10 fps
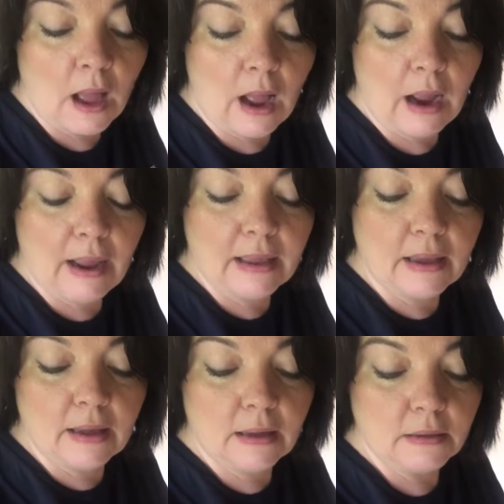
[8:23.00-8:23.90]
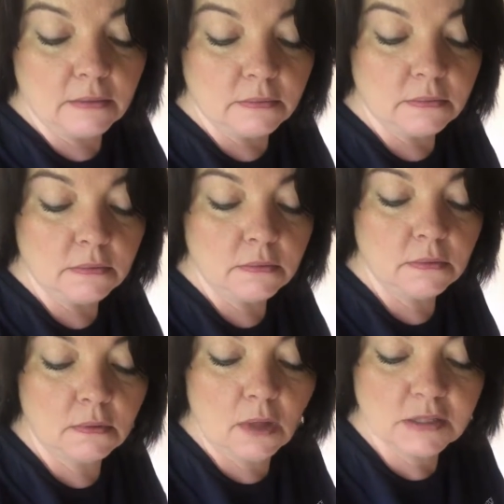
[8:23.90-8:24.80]
I
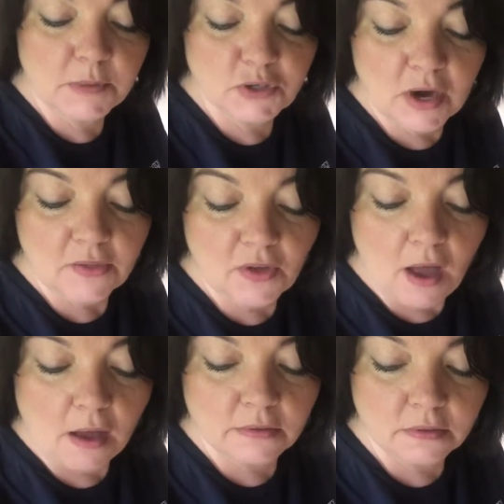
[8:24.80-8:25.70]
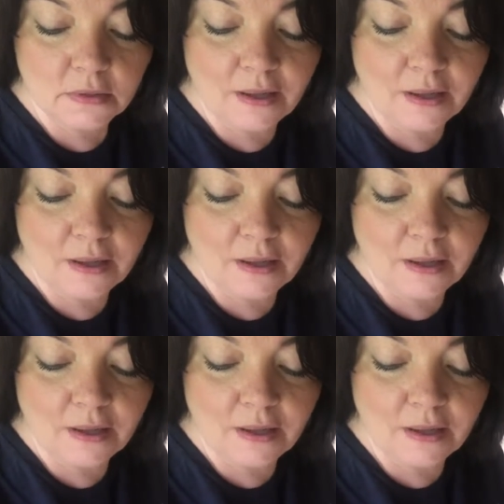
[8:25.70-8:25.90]
lost my train of thought.